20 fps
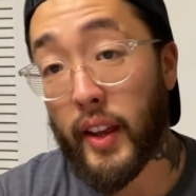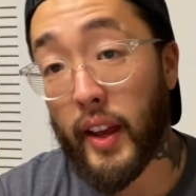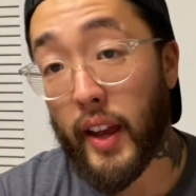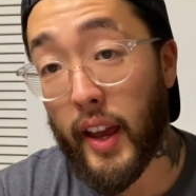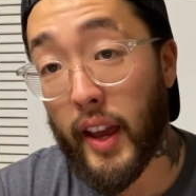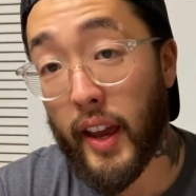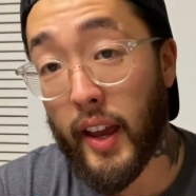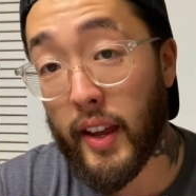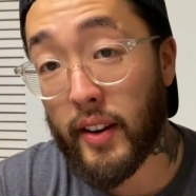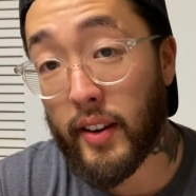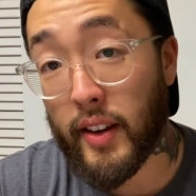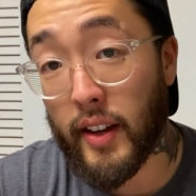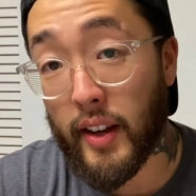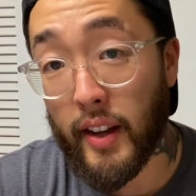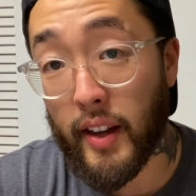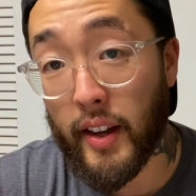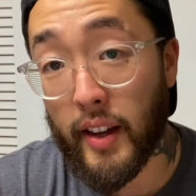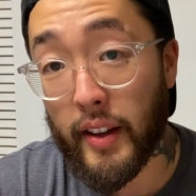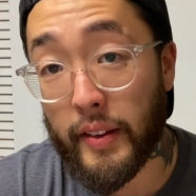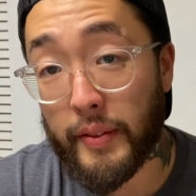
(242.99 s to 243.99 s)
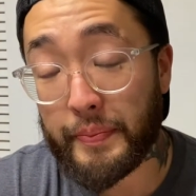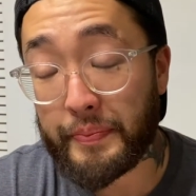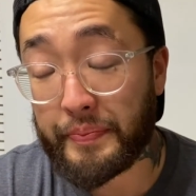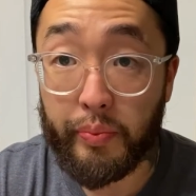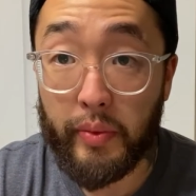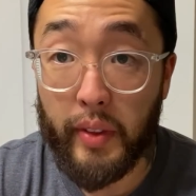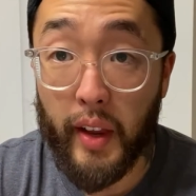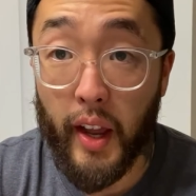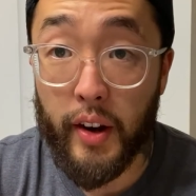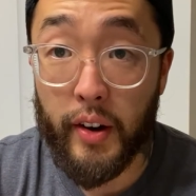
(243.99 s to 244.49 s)
And,
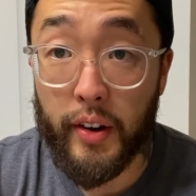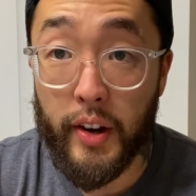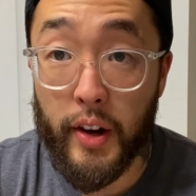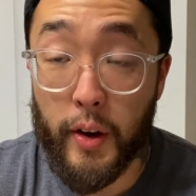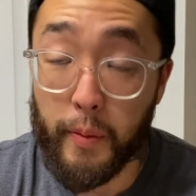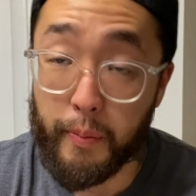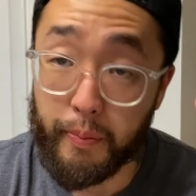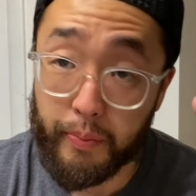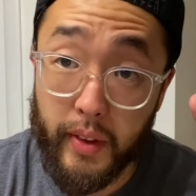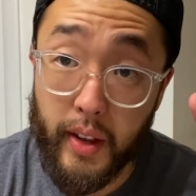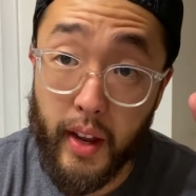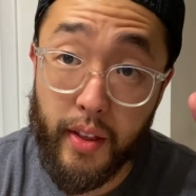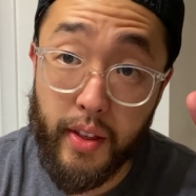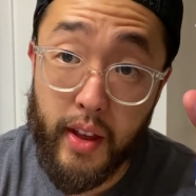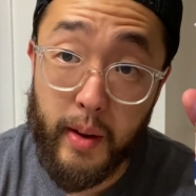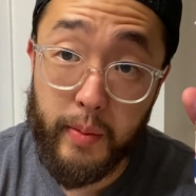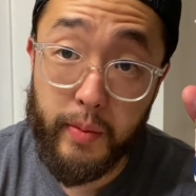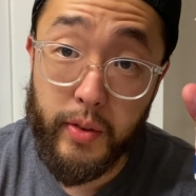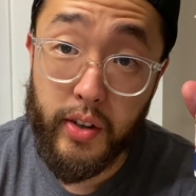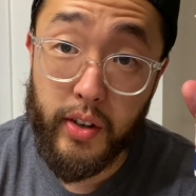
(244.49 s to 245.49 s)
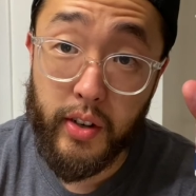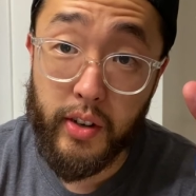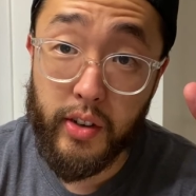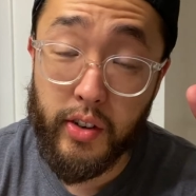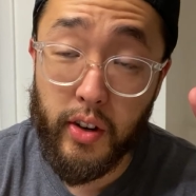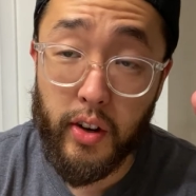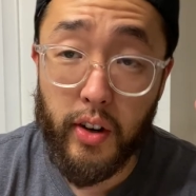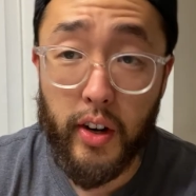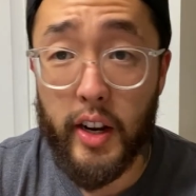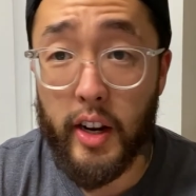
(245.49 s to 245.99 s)
I don't know. I think I'm just going to
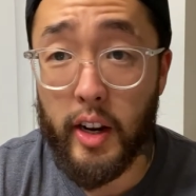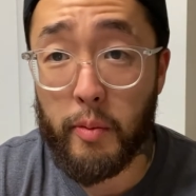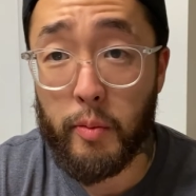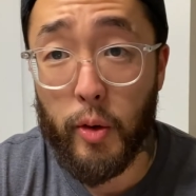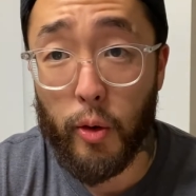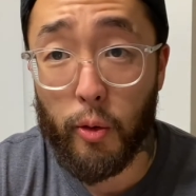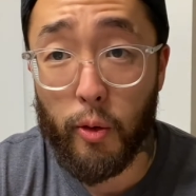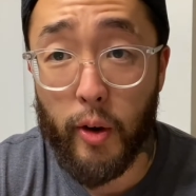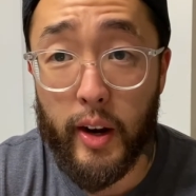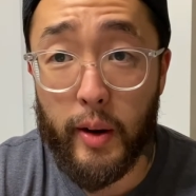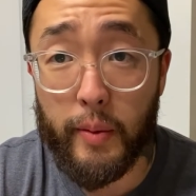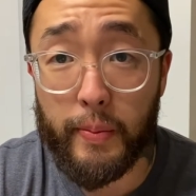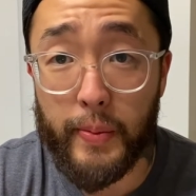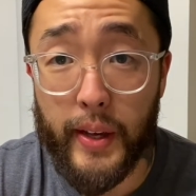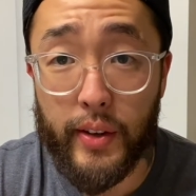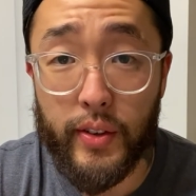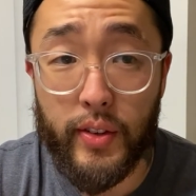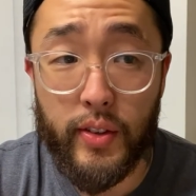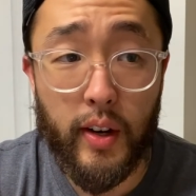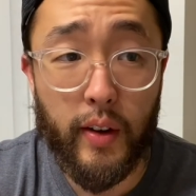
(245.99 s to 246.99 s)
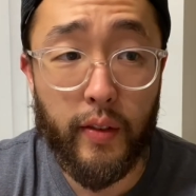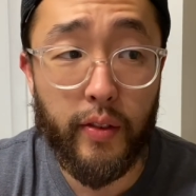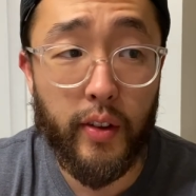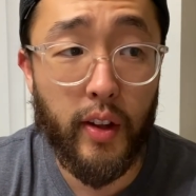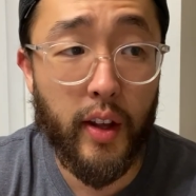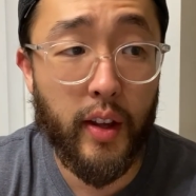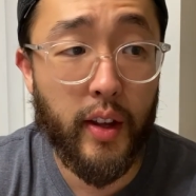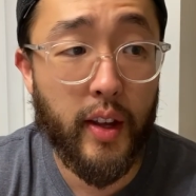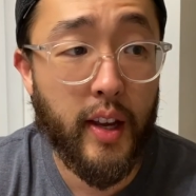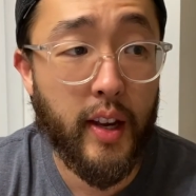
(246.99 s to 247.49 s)
start eating more random things that I feel
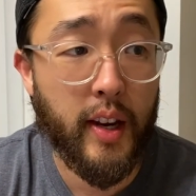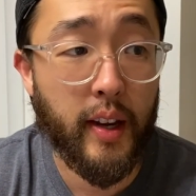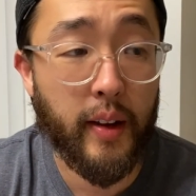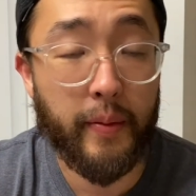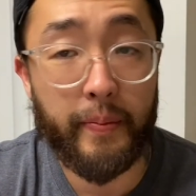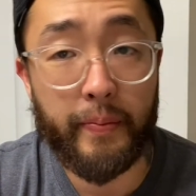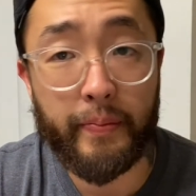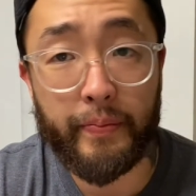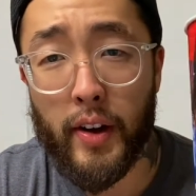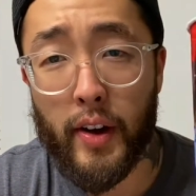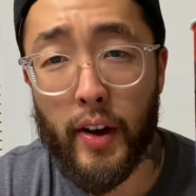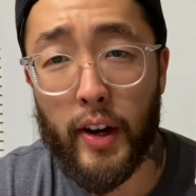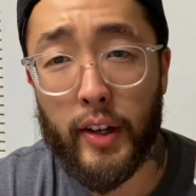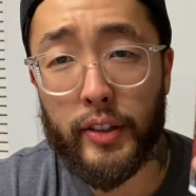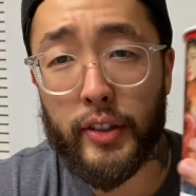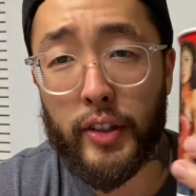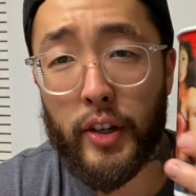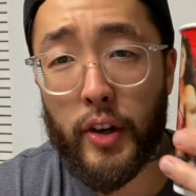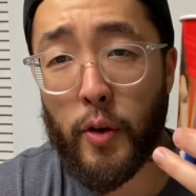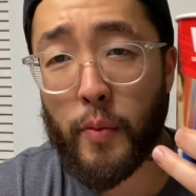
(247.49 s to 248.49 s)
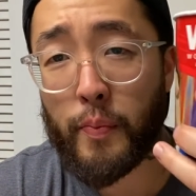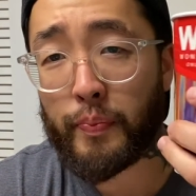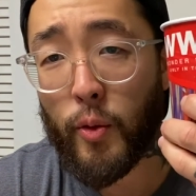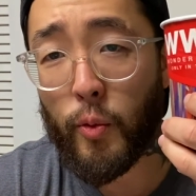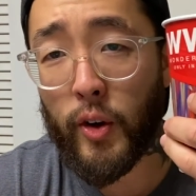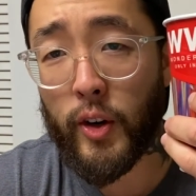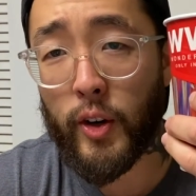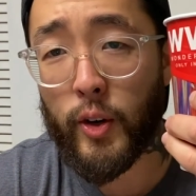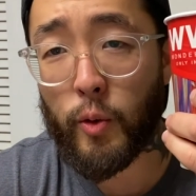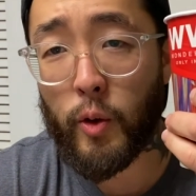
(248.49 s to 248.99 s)
like eating. Also,
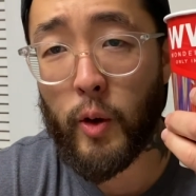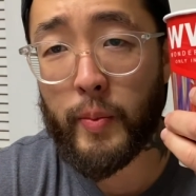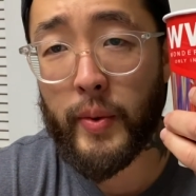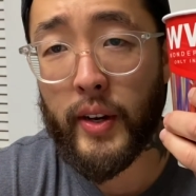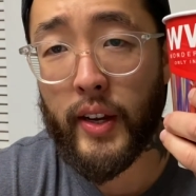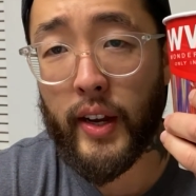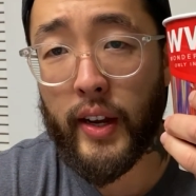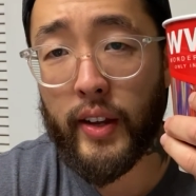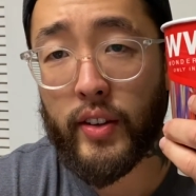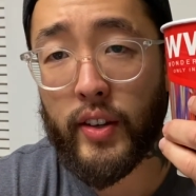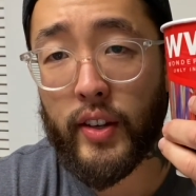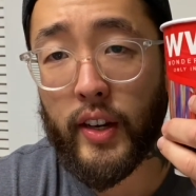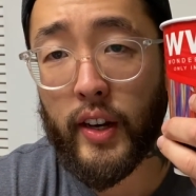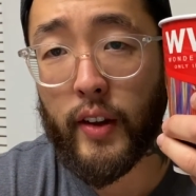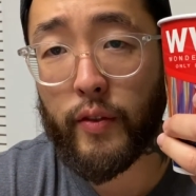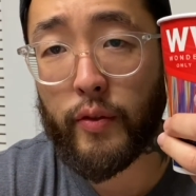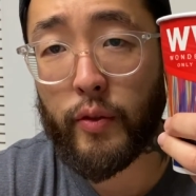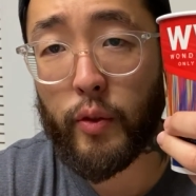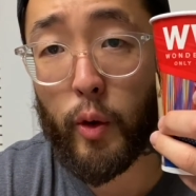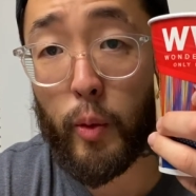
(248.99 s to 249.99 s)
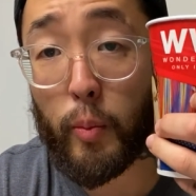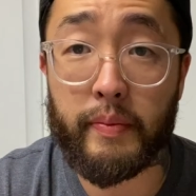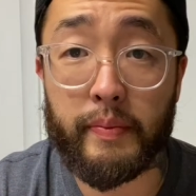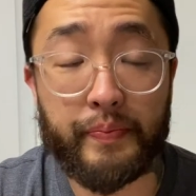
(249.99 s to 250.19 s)
Wonder Woman 1984.